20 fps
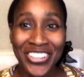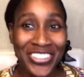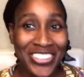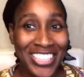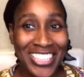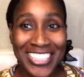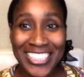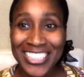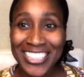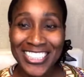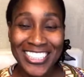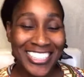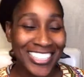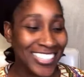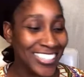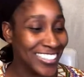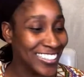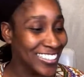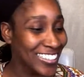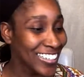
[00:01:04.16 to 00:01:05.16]
I hope
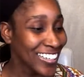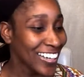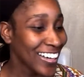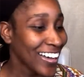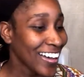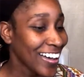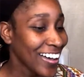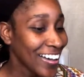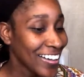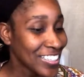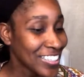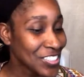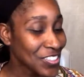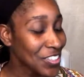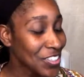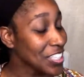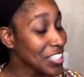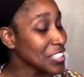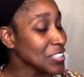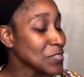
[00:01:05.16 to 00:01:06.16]
Kashia.
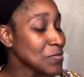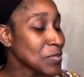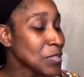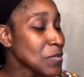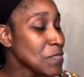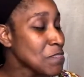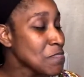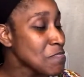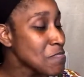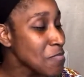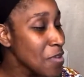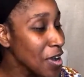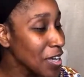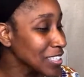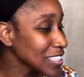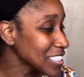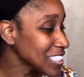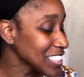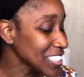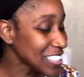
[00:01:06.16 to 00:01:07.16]
So it's been
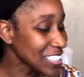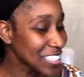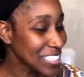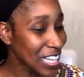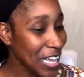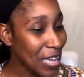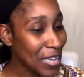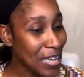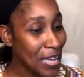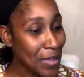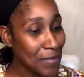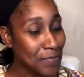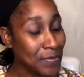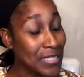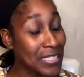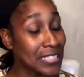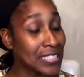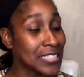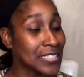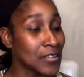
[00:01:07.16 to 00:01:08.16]
months since I
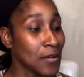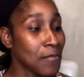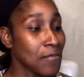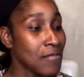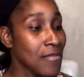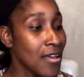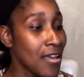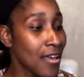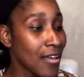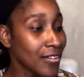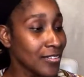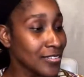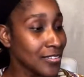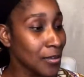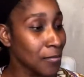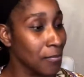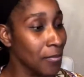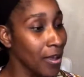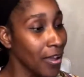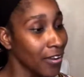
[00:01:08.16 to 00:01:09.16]
played some
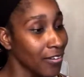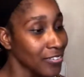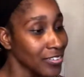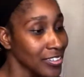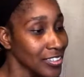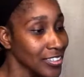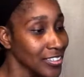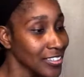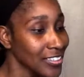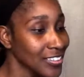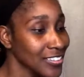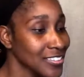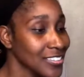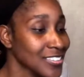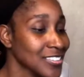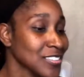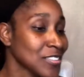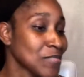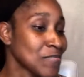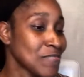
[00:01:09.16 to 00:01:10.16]
elderberry
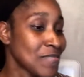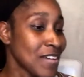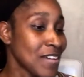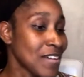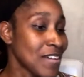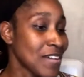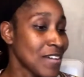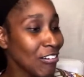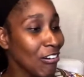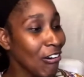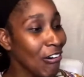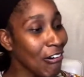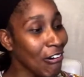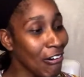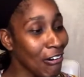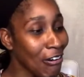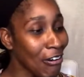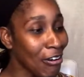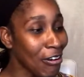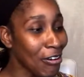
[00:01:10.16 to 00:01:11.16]
in some
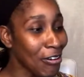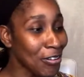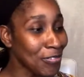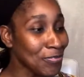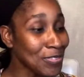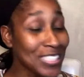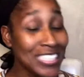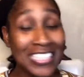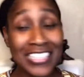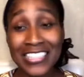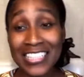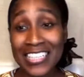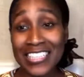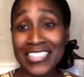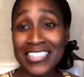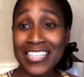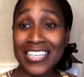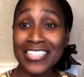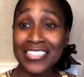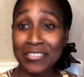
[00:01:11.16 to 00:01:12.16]
alcohol because I
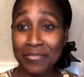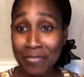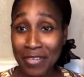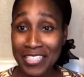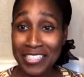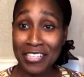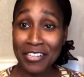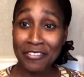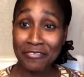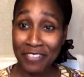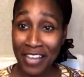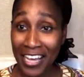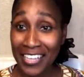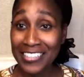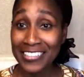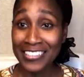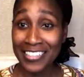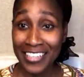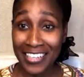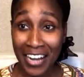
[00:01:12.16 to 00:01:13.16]
say to myself,
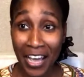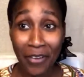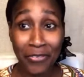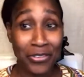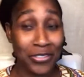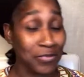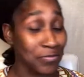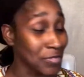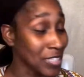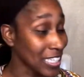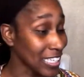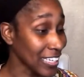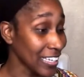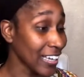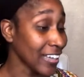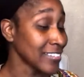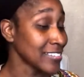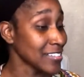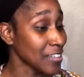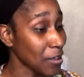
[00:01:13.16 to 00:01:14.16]
I said I was
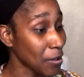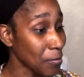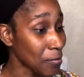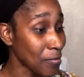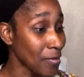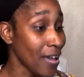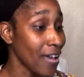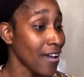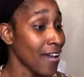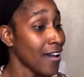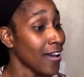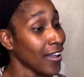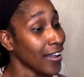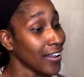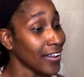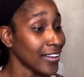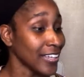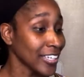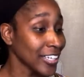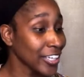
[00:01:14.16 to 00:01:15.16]
making some
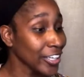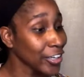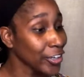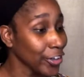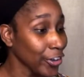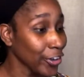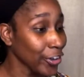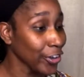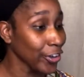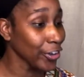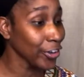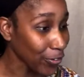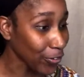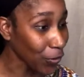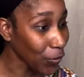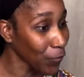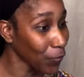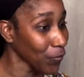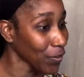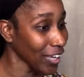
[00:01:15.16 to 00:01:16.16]
liqueur.
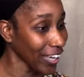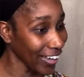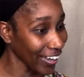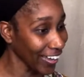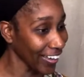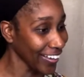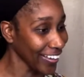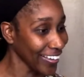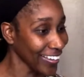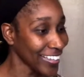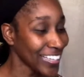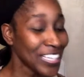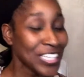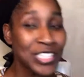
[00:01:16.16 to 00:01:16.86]
Okay.